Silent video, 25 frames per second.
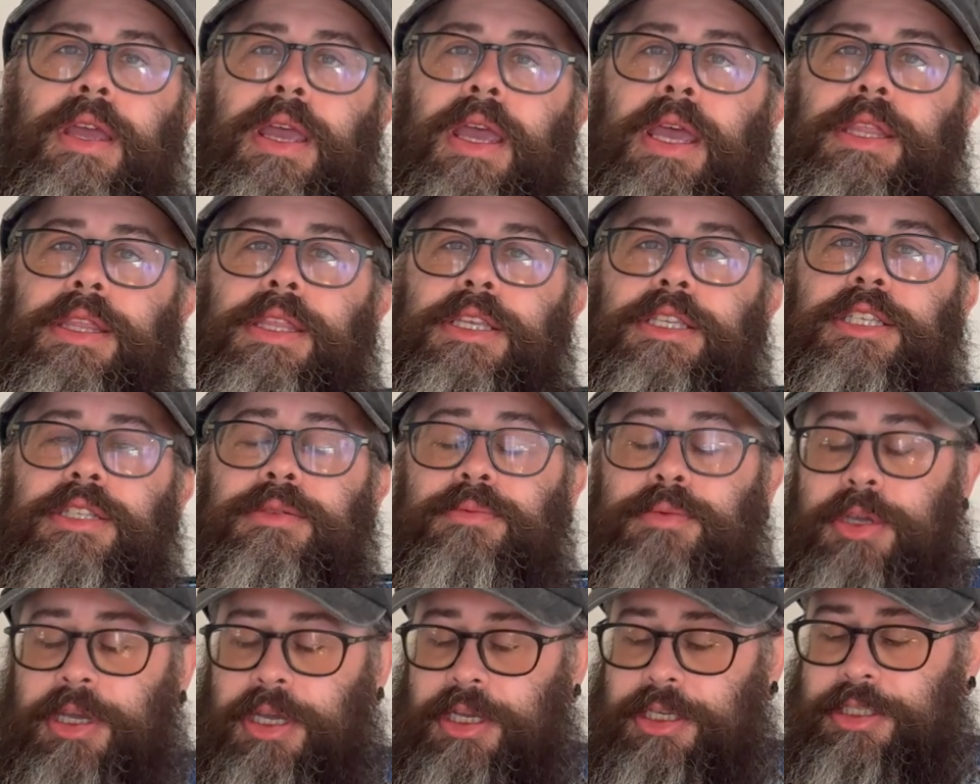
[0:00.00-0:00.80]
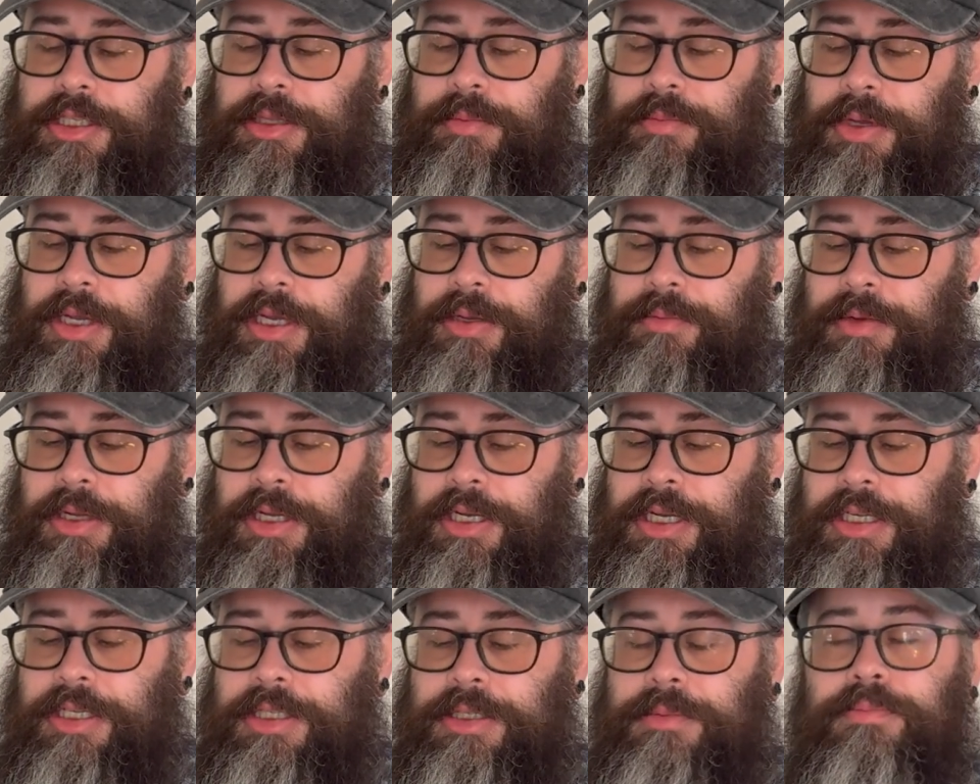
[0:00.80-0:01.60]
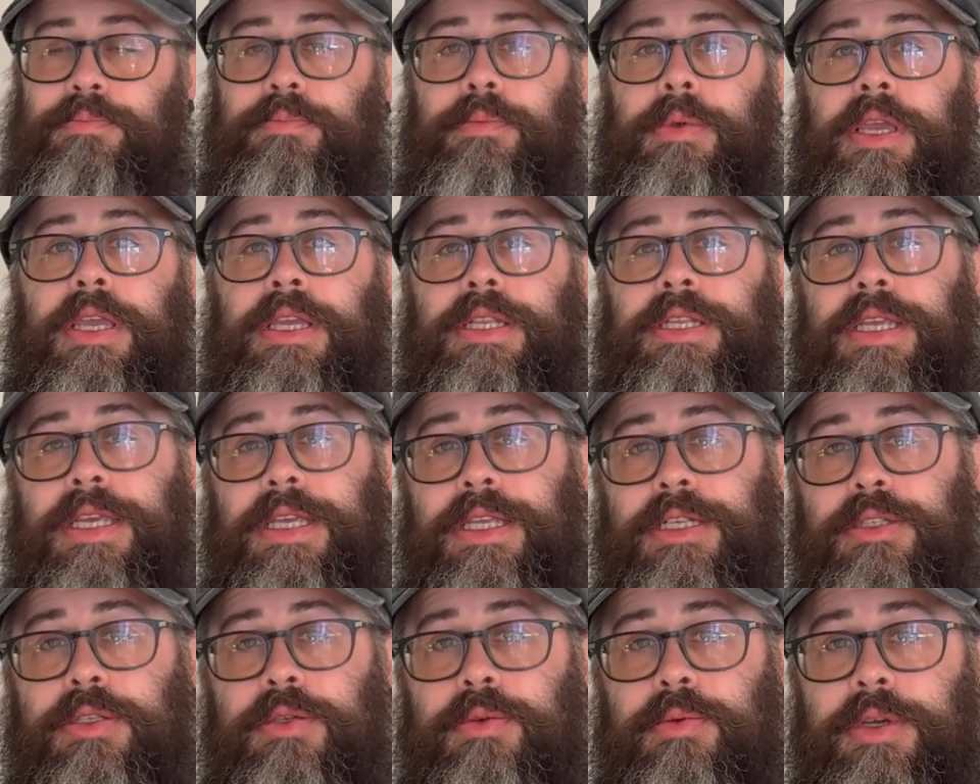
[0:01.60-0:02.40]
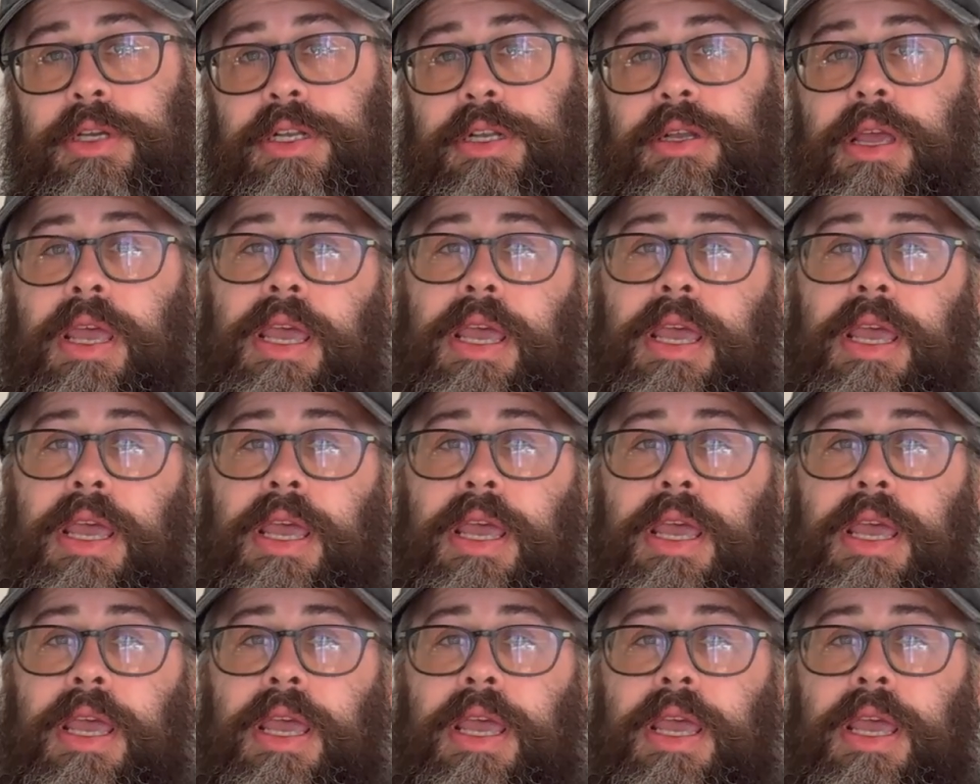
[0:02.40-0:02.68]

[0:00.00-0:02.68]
And this is because the pigment is baked into it